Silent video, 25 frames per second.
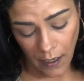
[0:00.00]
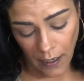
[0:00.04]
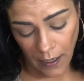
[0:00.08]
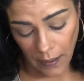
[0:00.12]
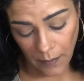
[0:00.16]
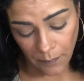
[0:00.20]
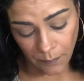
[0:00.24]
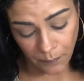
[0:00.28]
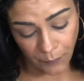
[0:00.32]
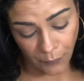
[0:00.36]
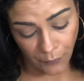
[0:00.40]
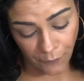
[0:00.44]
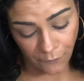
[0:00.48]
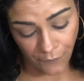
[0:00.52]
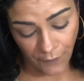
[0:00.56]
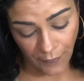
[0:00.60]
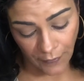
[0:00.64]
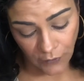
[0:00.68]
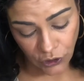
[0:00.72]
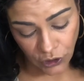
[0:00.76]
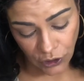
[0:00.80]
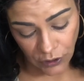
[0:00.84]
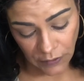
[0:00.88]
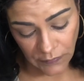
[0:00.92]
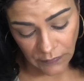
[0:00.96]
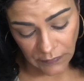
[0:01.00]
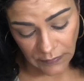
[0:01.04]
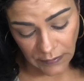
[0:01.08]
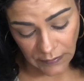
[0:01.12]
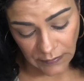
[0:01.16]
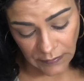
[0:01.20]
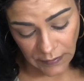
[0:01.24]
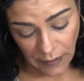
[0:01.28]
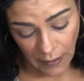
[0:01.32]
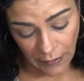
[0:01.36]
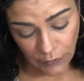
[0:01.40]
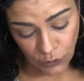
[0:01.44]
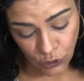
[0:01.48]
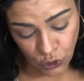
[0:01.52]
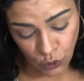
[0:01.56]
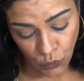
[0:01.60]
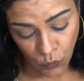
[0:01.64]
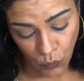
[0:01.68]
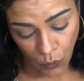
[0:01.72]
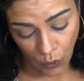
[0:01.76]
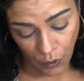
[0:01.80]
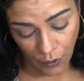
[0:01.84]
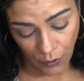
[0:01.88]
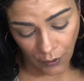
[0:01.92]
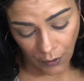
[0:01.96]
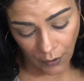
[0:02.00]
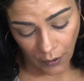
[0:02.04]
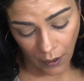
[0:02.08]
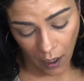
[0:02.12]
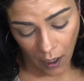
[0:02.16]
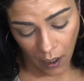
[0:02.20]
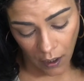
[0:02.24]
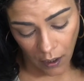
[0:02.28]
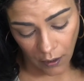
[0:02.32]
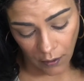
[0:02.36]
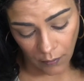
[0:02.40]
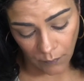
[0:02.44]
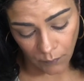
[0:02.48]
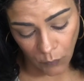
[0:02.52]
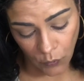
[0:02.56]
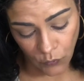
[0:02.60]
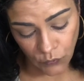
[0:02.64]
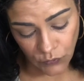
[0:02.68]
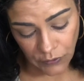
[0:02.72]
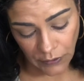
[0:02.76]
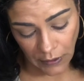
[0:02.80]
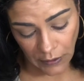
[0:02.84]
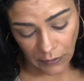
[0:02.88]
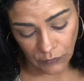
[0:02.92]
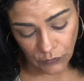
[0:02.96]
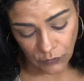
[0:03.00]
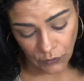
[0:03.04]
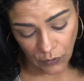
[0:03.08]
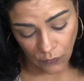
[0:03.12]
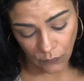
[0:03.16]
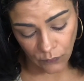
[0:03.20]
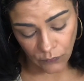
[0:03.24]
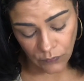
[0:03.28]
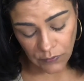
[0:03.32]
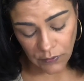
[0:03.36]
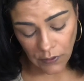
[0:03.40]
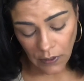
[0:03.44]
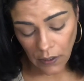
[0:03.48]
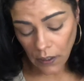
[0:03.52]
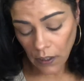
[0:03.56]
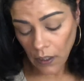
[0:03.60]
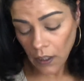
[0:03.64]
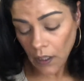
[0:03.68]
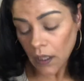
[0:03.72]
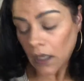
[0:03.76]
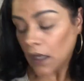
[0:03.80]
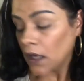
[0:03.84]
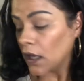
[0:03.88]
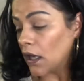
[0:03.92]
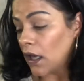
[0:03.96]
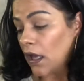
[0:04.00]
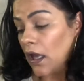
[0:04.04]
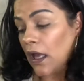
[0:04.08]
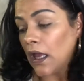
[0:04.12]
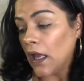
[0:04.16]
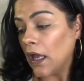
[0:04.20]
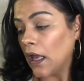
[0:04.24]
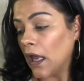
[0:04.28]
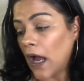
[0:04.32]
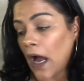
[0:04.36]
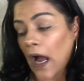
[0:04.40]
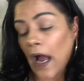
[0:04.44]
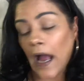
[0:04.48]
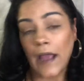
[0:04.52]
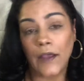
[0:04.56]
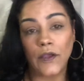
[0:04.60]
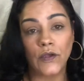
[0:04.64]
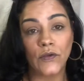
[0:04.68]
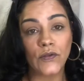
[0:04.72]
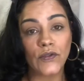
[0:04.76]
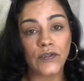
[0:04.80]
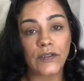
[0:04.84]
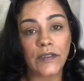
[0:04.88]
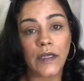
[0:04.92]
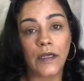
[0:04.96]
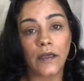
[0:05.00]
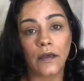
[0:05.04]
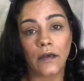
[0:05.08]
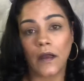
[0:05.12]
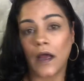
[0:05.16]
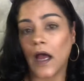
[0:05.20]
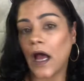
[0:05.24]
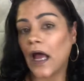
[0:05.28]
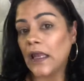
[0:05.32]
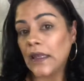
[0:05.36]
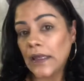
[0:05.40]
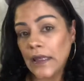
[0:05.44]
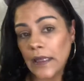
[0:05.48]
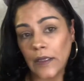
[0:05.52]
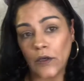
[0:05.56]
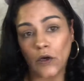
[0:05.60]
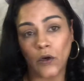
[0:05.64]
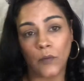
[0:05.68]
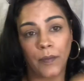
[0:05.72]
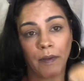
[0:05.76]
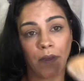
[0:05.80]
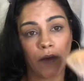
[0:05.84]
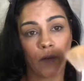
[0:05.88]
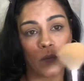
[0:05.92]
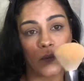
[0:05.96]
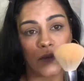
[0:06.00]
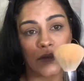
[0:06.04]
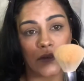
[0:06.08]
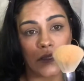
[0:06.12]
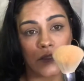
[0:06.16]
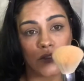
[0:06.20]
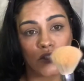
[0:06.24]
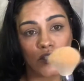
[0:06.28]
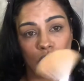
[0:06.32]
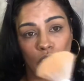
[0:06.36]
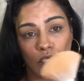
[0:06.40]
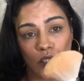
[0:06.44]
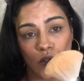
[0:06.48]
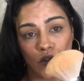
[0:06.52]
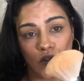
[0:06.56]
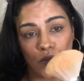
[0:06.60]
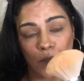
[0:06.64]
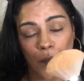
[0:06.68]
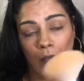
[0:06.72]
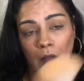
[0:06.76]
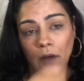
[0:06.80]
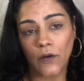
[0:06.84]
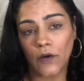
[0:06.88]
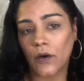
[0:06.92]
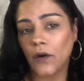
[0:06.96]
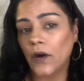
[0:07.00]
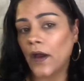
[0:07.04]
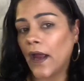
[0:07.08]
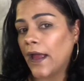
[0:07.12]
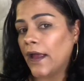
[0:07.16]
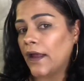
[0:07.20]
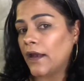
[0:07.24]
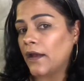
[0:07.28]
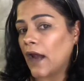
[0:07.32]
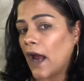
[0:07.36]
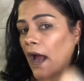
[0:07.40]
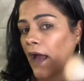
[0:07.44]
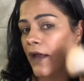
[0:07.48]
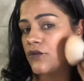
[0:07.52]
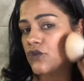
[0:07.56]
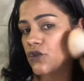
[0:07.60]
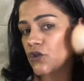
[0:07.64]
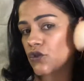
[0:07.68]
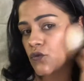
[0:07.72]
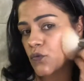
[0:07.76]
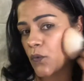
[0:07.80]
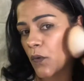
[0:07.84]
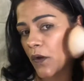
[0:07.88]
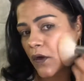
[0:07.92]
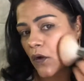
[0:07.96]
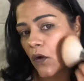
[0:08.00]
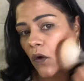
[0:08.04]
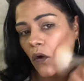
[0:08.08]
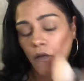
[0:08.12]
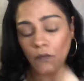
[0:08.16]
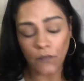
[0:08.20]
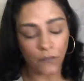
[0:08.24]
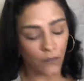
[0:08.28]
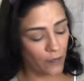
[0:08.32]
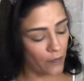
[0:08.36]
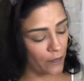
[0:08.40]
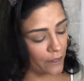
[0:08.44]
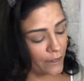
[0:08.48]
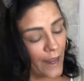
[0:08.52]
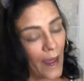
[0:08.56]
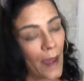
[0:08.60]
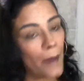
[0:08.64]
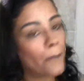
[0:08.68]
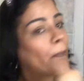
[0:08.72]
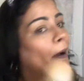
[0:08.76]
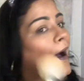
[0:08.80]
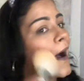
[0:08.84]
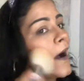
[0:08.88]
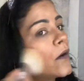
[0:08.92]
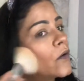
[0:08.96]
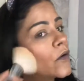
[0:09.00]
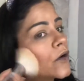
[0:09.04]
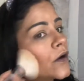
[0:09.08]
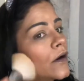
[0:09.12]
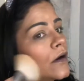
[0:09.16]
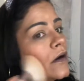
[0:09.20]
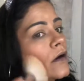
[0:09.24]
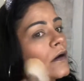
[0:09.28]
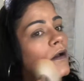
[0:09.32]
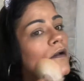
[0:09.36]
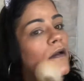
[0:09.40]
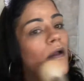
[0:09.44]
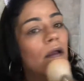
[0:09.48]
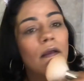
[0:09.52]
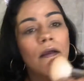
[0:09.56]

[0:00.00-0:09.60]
imperfections, designed to work on most skin tones. I used it a little bit with this huge powder, and I just went over it. That powder,